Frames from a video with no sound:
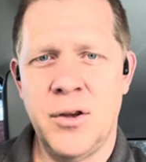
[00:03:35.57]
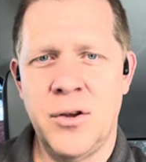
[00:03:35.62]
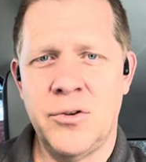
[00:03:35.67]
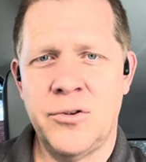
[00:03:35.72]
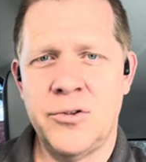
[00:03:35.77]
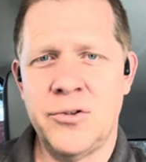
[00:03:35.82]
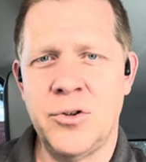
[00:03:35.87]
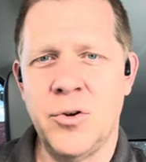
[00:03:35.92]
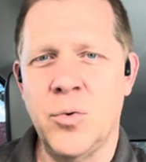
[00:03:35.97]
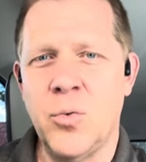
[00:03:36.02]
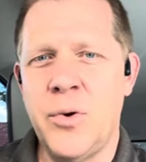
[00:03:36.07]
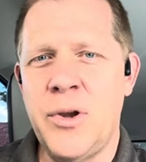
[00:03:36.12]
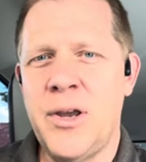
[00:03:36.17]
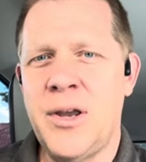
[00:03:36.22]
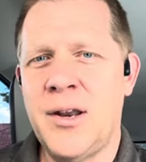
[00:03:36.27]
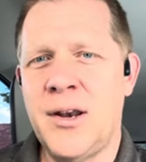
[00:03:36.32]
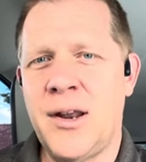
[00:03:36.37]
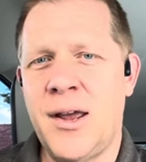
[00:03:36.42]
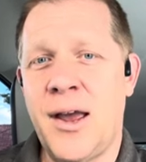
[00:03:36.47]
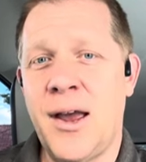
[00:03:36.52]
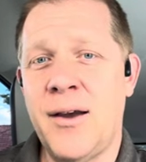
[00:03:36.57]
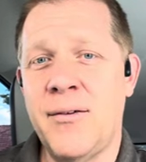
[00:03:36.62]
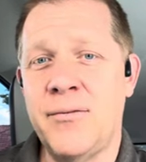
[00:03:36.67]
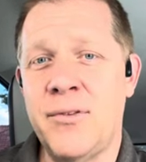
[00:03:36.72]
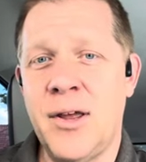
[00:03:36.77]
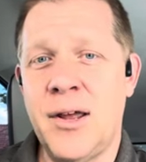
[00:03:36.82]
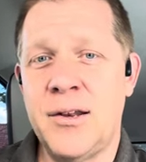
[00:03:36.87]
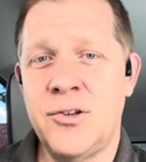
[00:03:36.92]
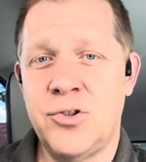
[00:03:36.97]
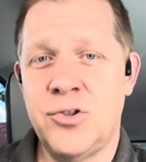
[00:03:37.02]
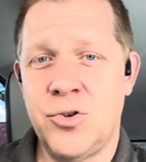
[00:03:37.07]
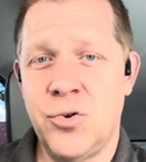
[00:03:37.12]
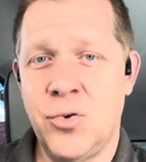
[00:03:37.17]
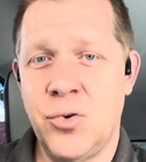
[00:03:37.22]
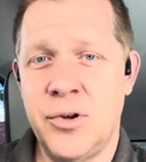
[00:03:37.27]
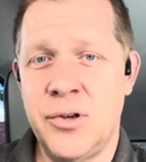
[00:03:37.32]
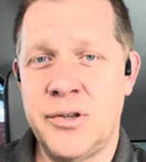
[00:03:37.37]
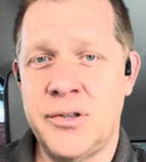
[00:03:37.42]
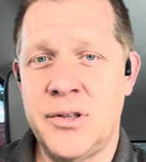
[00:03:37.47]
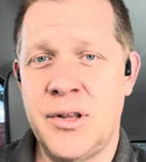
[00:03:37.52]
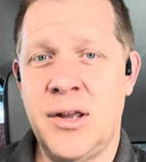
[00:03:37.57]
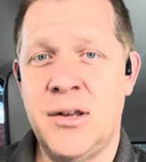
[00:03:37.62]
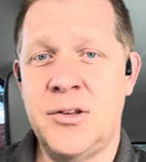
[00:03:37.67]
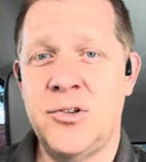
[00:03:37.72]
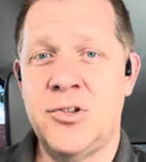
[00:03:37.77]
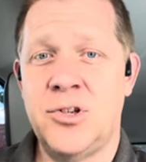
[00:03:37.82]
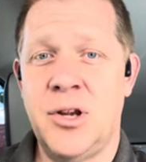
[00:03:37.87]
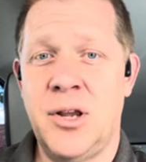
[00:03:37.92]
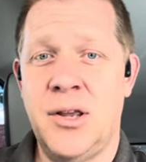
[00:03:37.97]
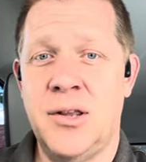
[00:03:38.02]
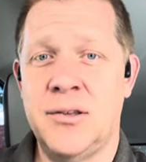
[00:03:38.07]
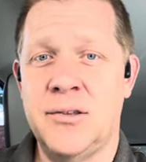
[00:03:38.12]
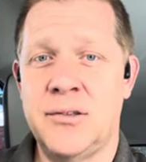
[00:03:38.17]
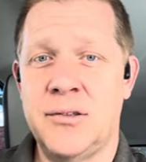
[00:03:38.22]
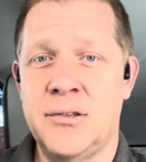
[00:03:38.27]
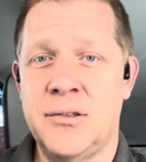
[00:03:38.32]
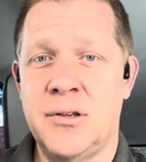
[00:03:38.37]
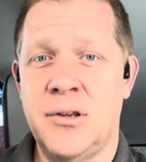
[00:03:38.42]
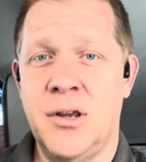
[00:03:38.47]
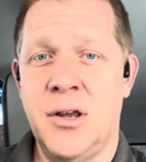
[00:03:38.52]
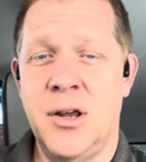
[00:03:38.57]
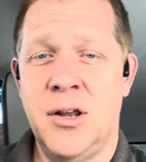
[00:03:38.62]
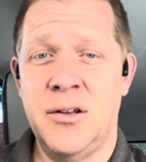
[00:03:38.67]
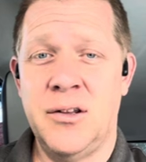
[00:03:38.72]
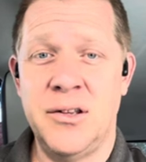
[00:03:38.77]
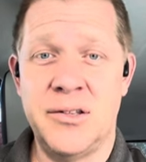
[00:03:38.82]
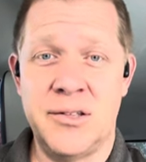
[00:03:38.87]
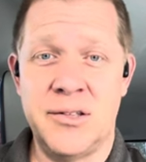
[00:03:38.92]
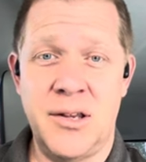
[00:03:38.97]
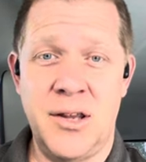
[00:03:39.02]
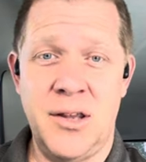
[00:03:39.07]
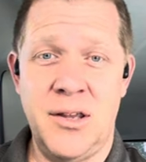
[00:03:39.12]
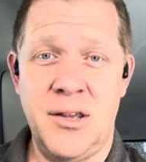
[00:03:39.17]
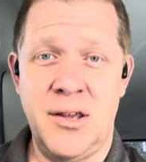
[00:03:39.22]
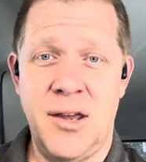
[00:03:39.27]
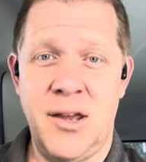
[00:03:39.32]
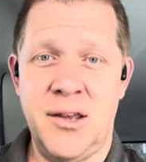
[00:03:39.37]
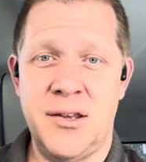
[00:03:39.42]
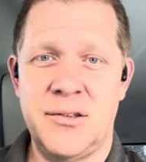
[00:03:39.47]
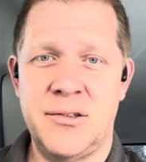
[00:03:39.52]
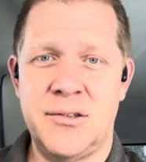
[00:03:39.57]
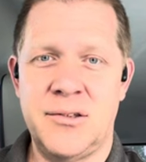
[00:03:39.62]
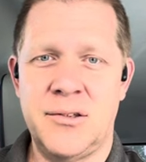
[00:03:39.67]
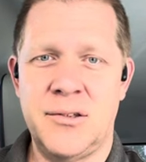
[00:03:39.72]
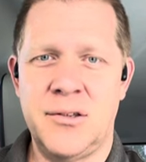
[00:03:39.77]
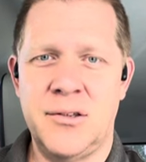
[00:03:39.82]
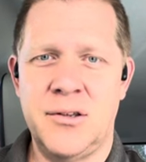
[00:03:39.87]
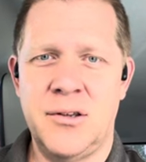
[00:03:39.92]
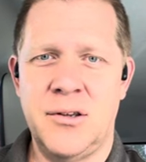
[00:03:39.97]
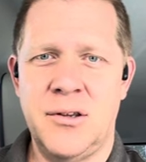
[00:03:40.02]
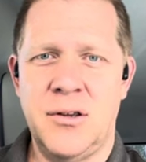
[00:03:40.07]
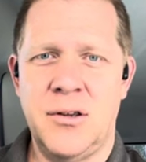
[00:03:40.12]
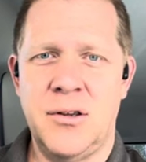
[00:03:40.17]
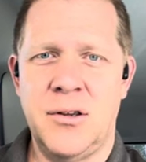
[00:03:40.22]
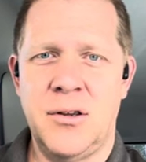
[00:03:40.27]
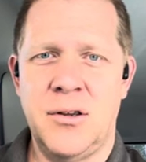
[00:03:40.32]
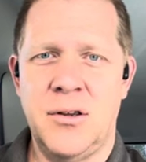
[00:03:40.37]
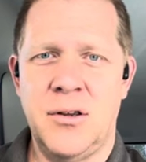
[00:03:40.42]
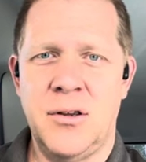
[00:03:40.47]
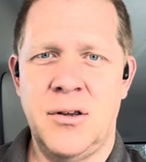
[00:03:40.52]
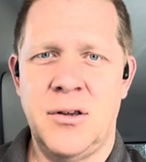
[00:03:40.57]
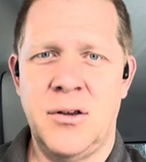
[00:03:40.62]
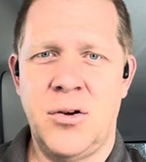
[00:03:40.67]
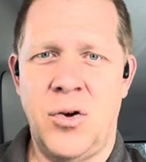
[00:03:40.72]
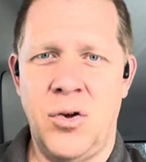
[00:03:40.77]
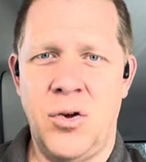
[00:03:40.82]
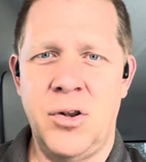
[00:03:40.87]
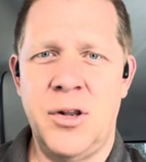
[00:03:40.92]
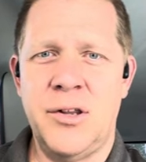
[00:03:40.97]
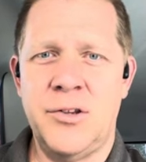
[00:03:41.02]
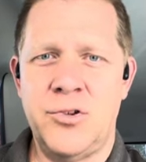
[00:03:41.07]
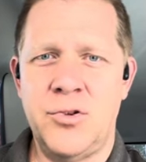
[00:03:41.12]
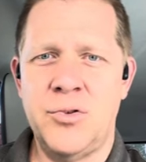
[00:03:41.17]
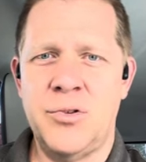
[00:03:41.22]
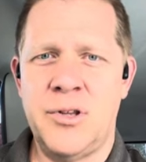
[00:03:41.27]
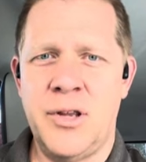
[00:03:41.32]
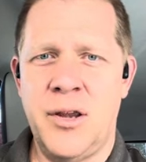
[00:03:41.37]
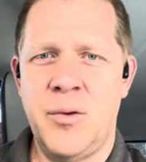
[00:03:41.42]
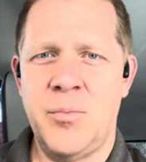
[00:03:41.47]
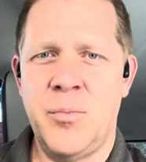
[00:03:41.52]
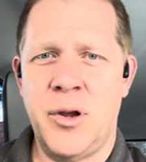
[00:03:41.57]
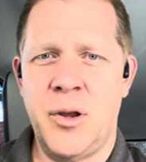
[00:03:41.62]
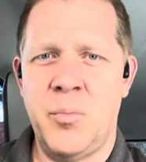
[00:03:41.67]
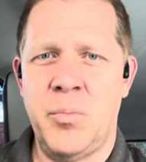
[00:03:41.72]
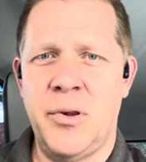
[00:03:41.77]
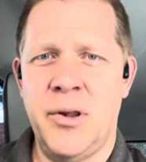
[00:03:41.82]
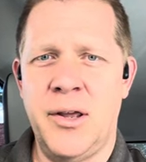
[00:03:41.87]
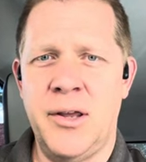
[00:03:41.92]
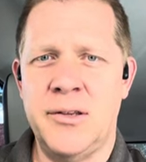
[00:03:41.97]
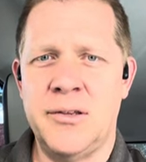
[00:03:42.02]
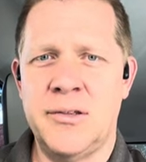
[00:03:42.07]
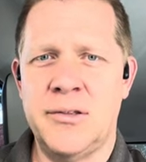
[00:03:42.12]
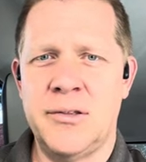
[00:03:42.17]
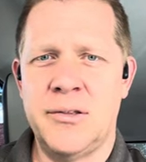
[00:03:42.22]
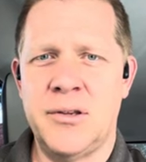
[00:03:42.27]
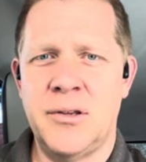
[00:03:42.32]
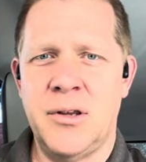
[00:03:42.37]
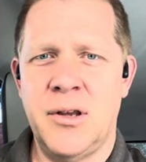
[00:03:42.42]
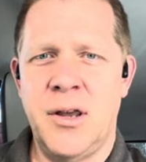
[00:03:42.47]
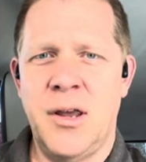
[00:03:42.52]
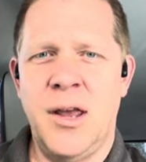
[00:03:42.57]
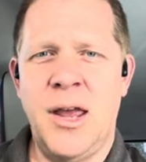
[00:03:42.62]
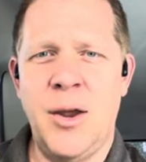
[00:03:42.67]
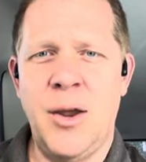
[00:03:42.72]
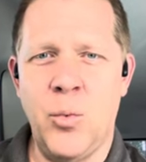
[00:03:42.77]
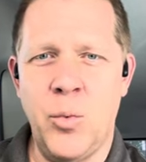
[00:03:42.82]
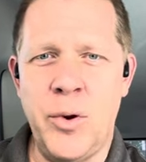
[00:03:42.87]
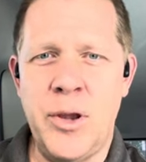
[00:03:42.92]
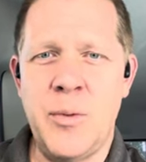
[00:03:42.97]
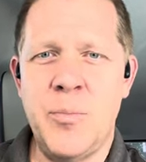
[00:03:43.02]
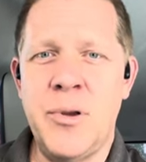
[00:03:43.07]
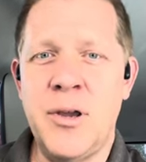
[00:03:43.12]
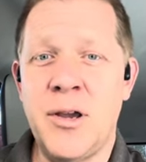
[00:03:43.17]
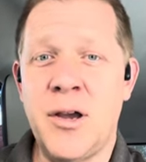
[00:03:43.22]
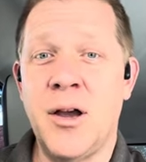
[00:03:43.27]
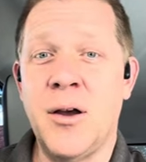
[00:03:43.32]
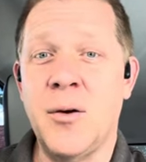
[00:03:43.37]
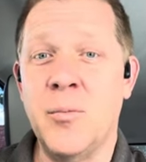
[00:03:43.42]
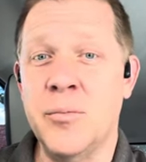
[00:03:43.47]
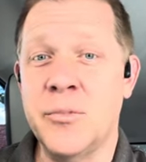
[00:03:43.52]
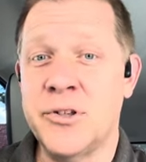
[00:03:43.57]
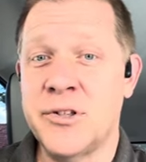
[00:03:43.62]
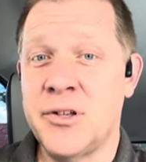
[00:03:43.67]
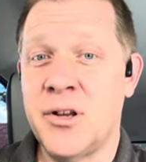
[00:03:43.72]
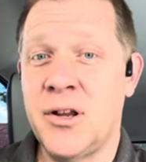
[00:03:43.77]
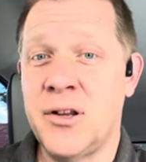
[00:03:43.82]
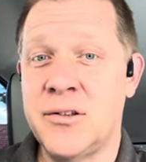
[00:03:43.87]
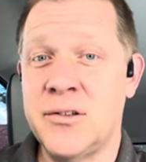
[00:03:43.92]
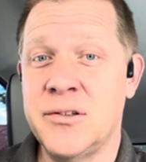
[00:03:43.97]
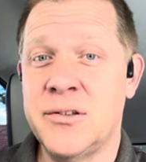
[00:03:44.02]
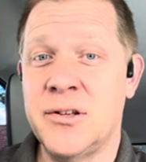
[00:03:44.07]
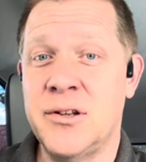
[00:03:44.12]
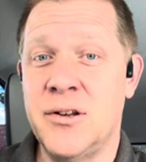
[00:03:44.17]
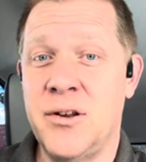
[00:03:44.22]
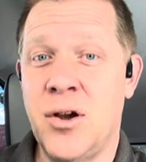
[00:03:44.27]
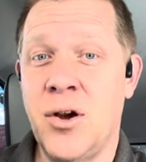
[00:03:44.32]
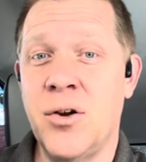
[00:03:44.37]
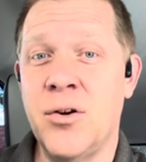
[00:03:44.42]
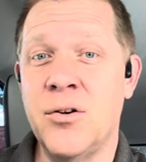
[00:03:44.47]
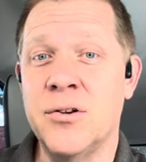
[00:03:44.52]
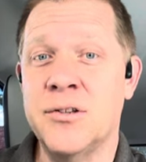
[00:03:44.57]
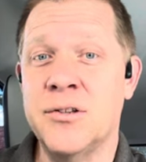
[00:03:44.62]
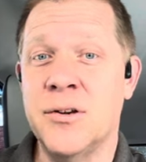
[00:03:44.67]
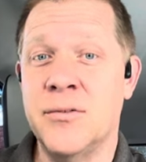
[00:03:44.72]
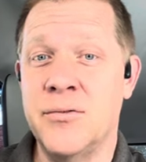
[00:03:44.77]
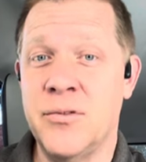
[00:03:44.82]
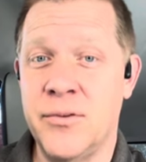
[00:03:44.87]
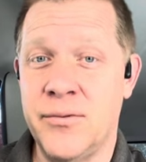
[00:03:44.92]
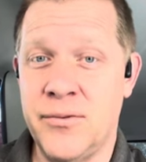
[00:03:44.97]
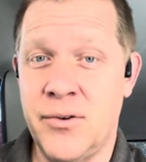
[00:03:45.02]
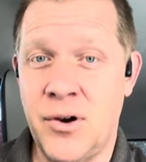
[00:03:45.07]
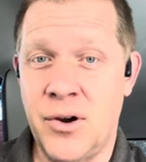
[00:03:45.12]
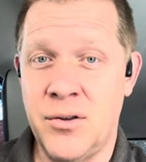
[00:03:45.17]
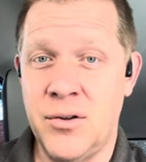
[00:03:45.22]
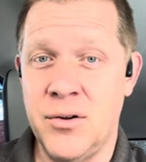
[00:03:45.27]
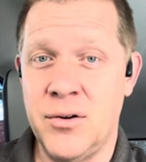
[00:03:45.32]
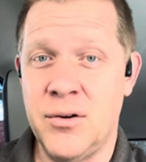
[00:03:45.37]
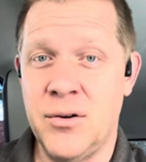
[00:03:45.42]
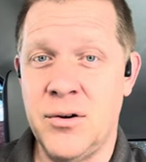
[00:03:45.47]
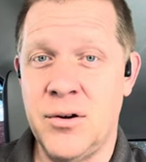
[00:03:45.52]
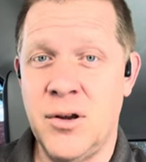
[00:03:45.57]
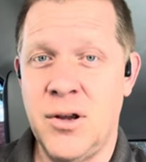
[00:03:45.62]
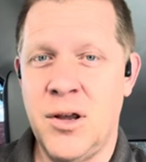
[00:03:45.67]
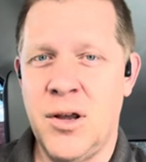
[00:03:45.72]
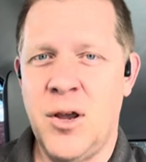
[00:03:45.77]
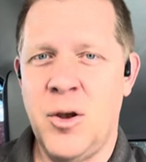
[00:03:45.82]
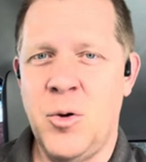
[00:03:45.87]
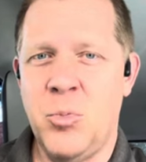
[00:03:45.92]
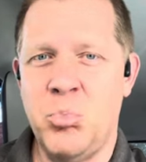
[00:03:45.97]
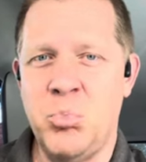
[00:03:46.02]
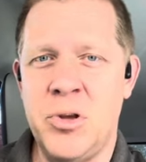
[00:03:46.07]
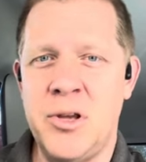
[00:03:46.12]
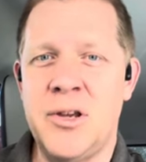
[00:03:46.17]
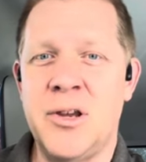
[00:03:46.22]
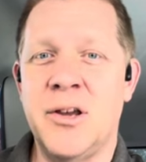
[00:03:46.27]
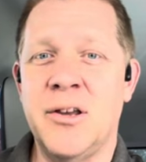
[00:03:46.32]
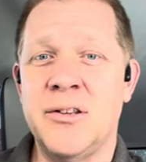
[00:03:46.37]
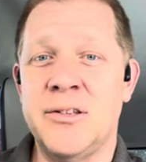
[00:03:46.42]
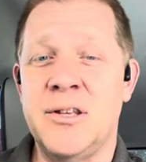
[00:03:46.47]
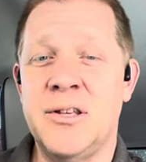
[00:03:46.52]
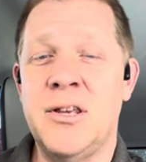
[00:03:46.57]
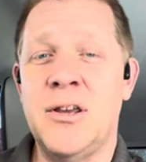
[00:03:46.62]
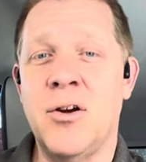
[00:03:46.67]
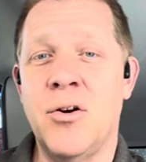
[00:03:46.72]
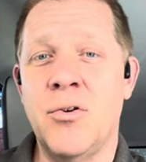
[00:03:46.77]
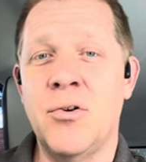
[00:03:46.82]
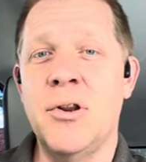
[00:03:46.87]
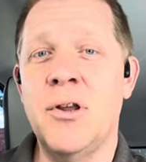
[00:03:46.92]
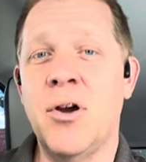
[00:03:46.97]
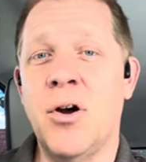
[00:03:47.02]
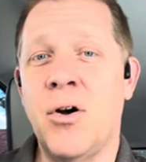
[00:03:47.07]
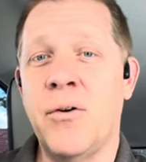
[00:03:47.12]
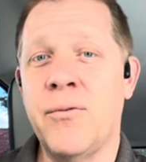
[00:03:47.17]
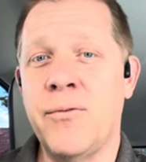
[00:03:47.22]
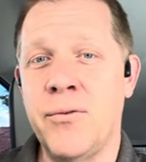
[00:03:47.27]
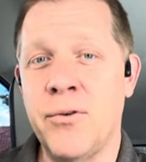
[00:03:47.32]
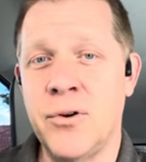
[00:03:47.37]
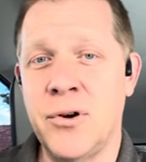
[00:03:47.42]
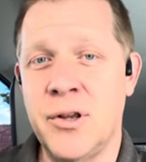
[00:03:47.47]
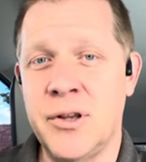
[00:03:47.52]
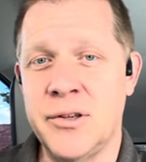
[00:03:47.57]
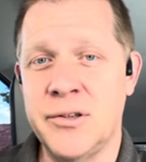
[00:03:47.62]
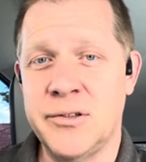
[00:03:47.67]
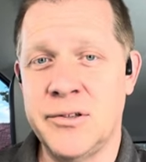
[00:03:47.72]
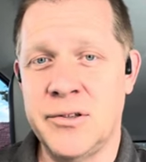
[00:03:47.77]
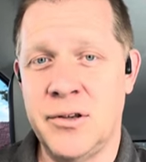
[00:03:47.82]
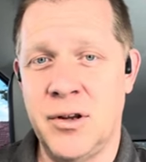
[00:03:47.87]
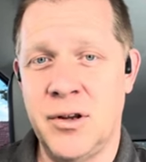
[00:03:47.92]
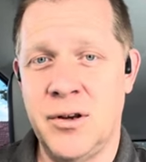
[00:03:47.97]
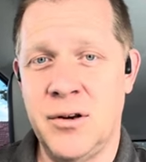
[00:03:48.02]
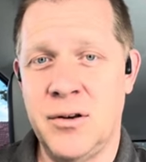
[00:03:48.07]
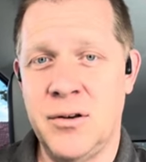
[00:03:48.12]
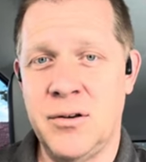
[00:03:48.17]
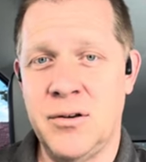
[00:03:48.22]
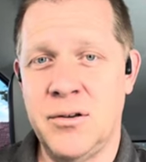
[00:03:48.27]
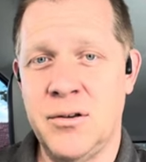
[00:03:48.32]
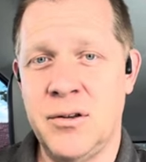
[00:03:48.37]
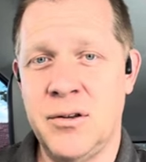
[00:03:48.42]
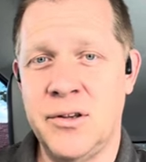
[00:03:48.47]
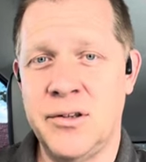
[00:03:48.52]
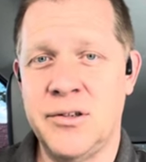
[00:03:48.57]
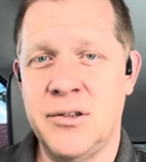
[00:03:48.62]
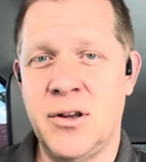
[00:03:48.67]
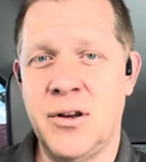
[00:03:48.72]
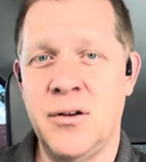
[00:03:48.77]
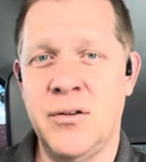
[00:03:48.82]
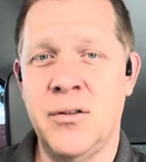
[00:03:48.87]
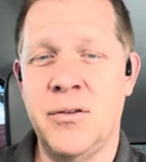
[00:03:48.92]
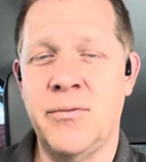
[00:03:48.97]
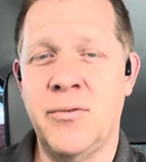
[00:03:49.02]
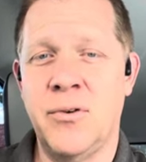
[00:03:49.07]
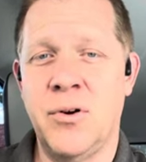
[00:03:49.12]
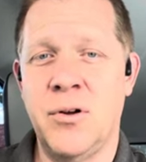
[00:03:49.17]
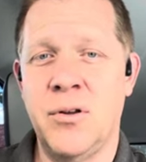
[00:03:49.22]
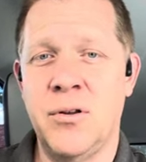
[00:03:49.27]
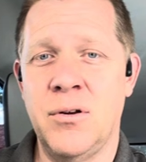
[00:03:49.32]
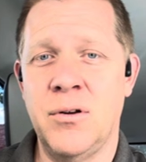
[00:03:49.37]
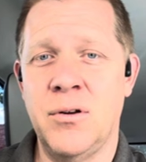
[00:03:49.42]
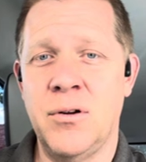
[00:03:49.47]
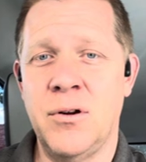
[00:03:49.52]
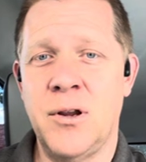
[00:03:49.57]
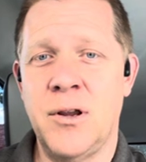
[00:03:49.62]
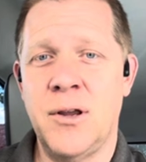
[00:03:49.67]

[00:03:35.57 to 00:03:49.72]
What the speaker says: So we can have that choice, that chance to say, yes, I'll let you take my place. And we become sons and daughters of the Father because he already offered his son, the son of the Father.